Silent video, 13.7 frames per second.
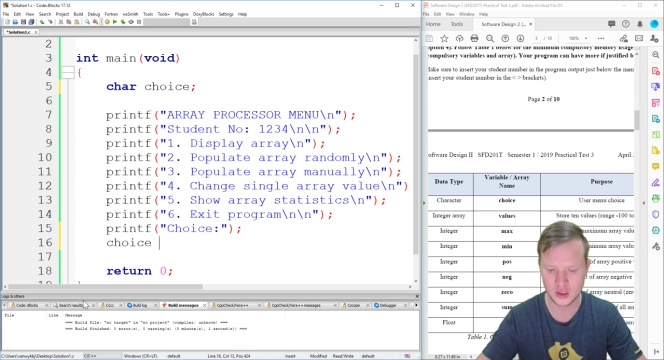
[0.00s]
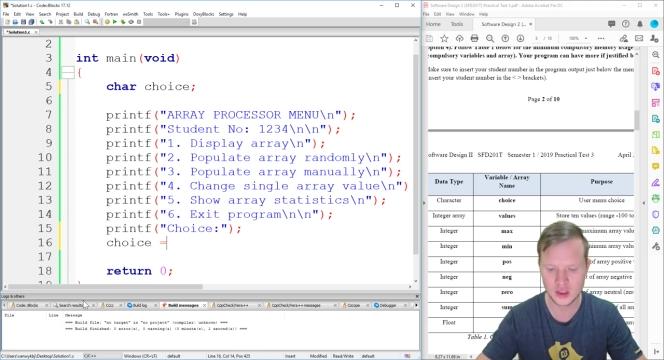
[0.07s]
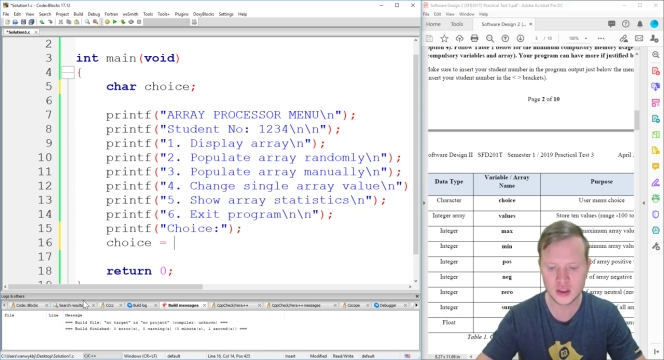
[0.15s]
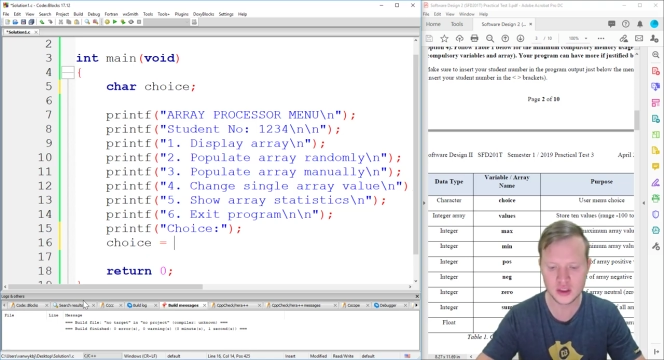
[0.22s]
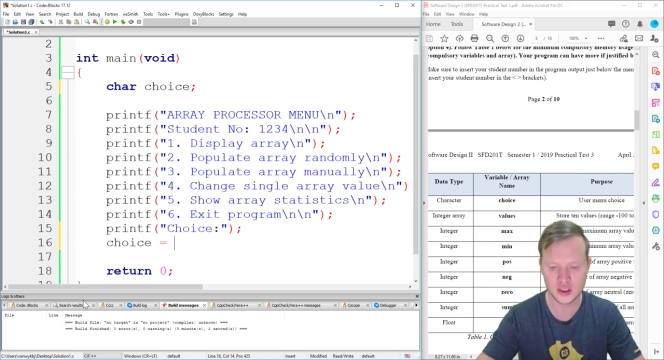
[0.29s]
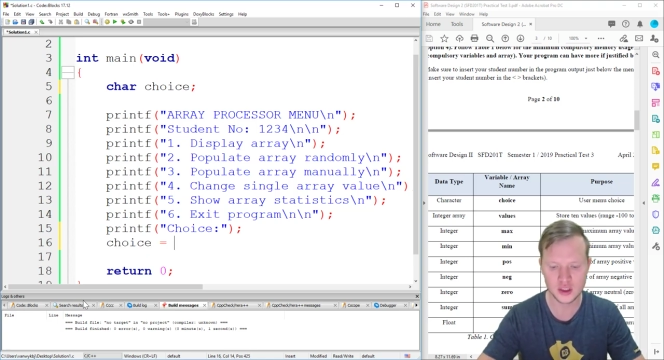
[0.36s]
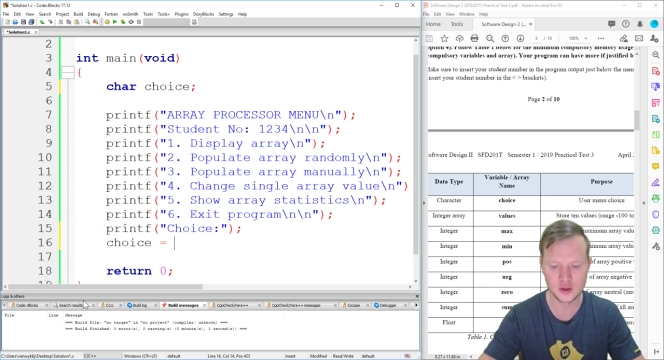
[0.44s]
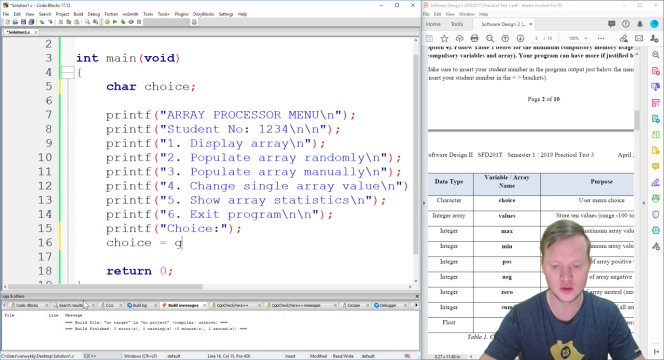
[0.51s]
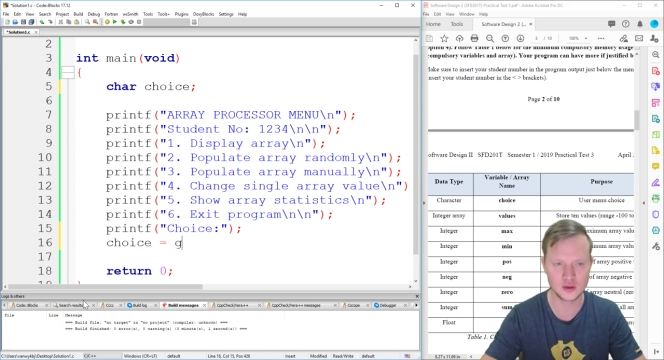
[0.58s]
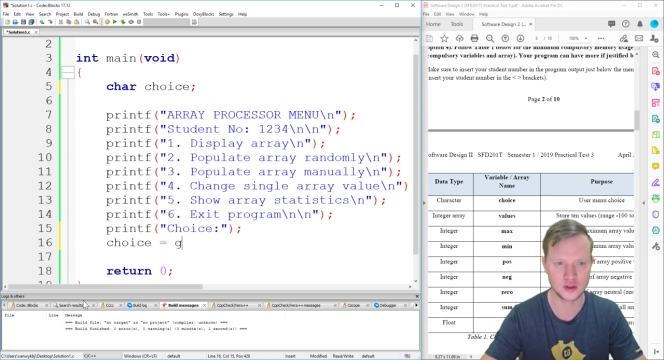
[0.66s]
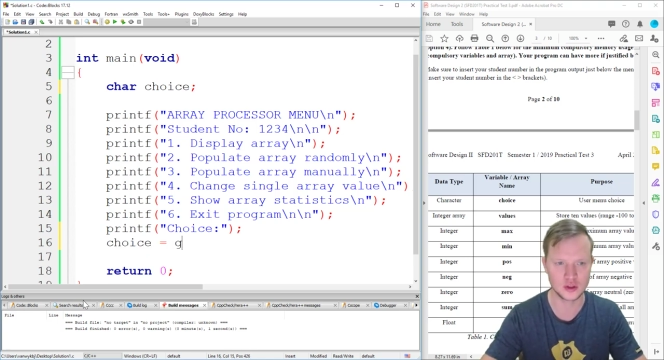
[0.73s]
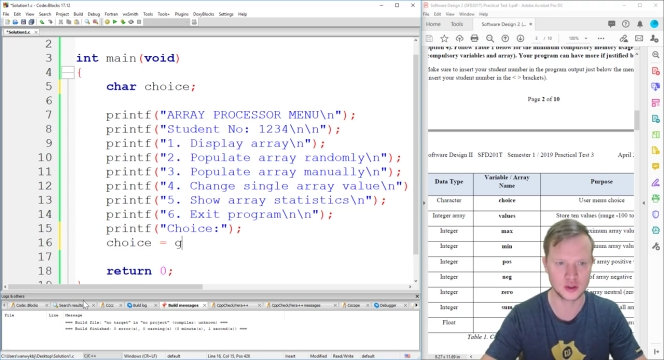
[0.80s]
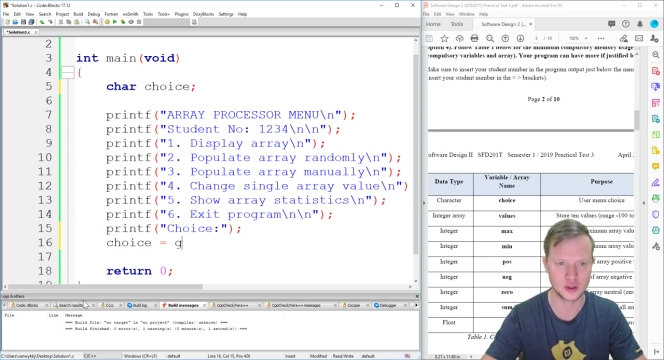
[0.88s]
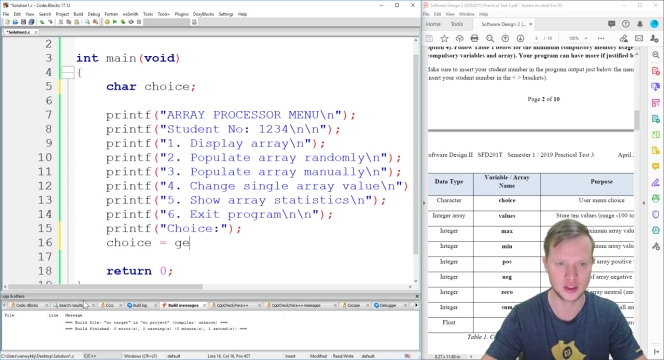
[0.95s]
is equal
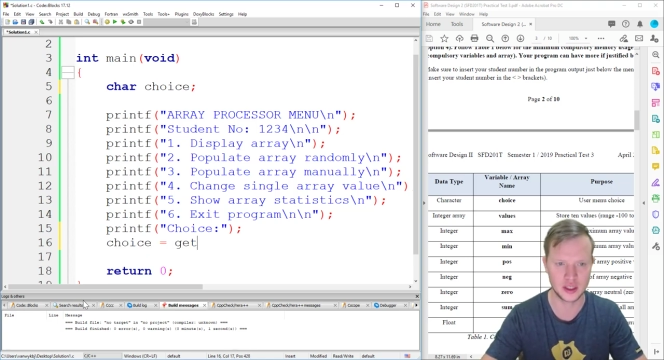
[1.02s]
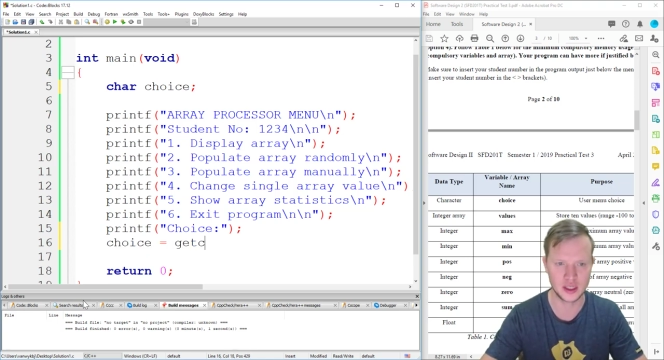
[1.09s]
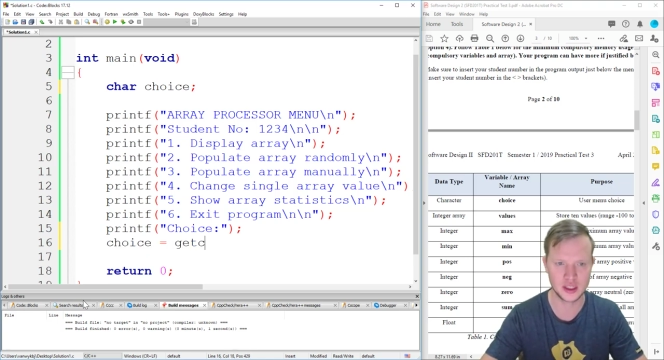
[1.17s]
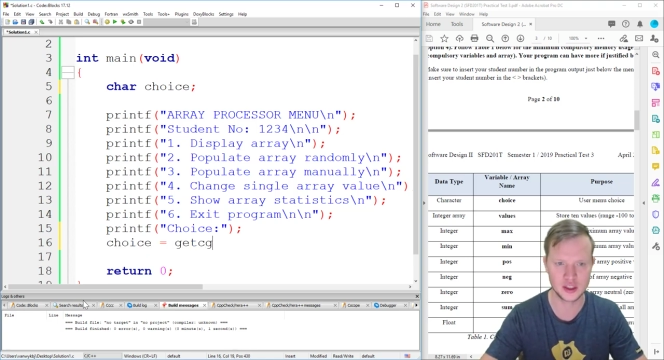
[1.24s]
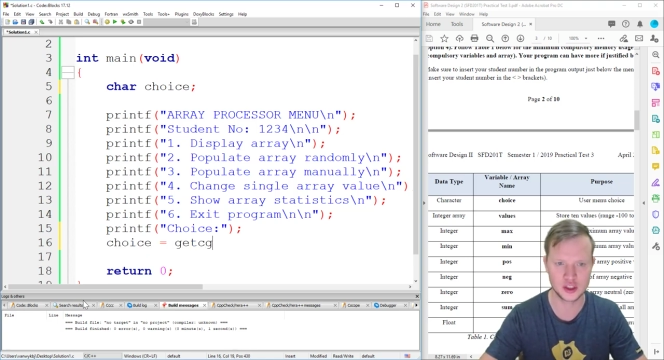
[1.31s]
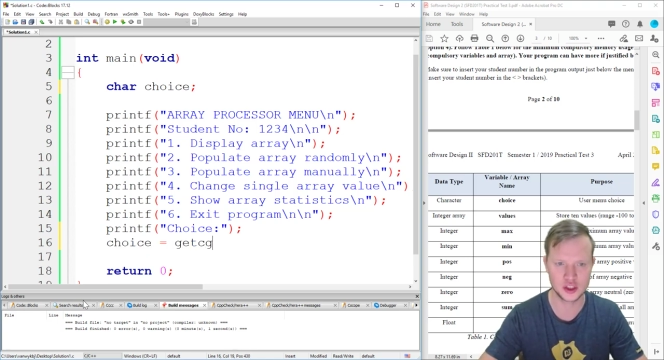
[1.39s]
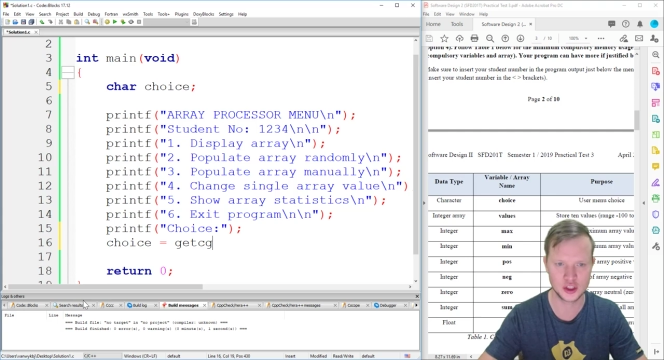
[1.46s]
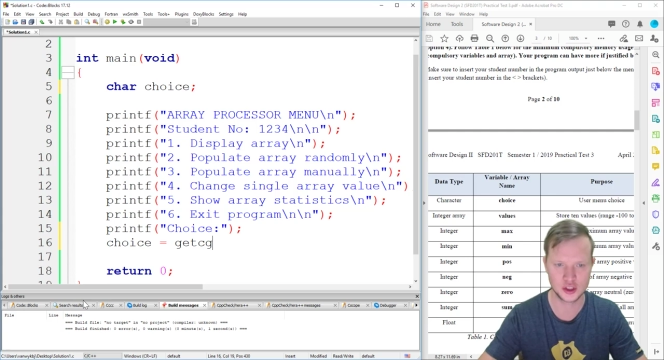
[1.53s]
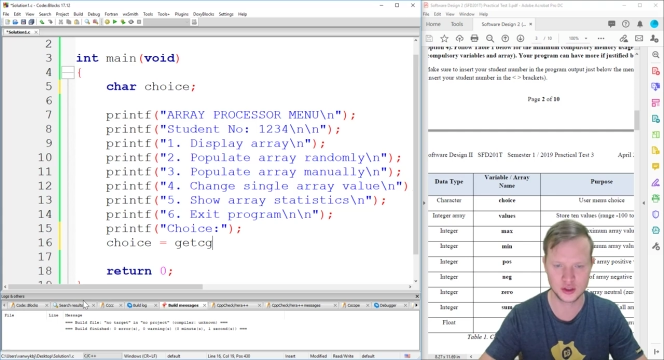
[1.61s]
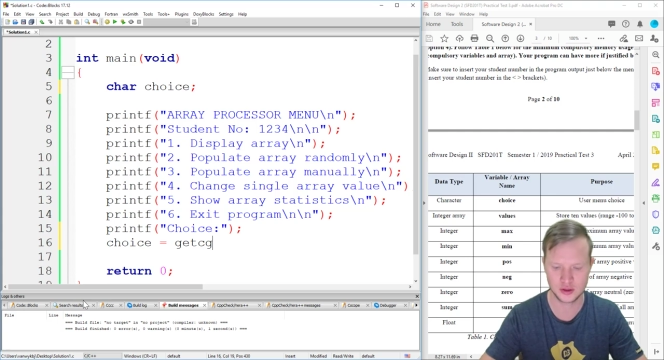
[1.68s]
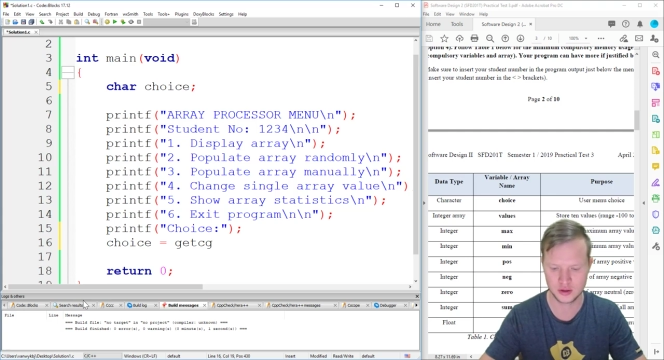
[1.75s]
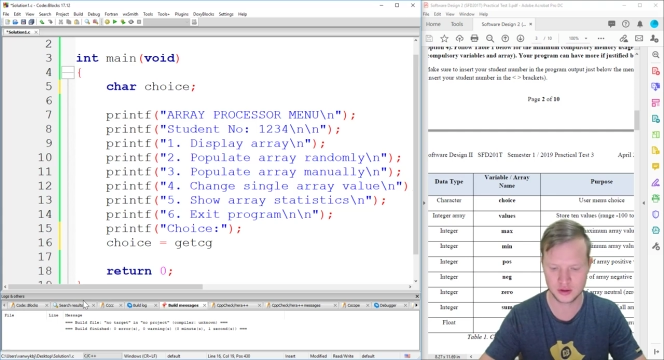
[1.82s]
to getch.